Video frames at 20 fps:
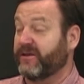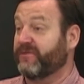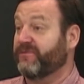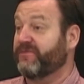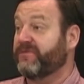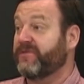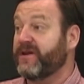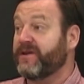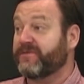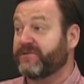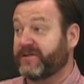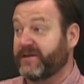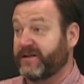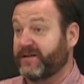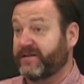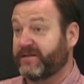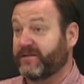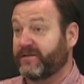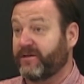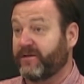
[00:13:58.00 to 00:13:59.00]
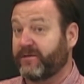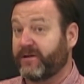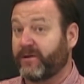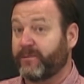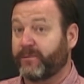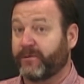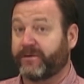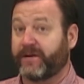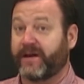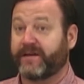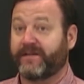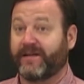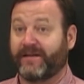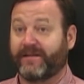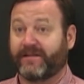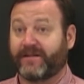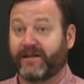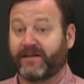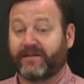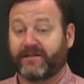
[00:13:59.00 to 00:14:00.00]
talking about $20
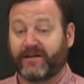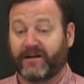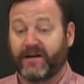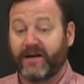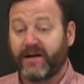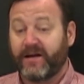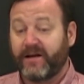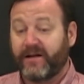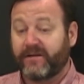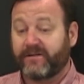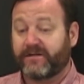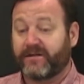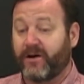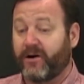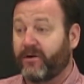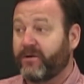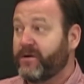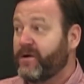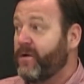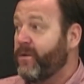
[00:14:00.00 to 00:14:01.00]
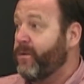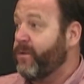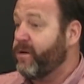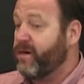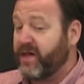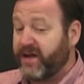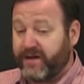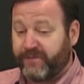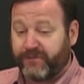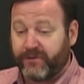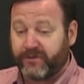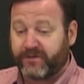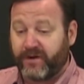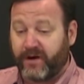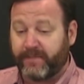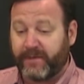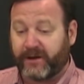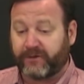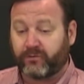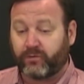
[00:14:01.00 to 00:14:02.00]
in the 60s,
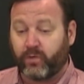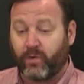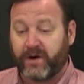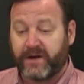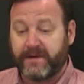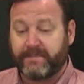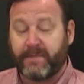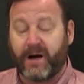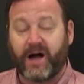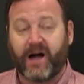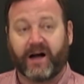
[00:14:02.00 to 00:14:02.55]
gosh, I don't know,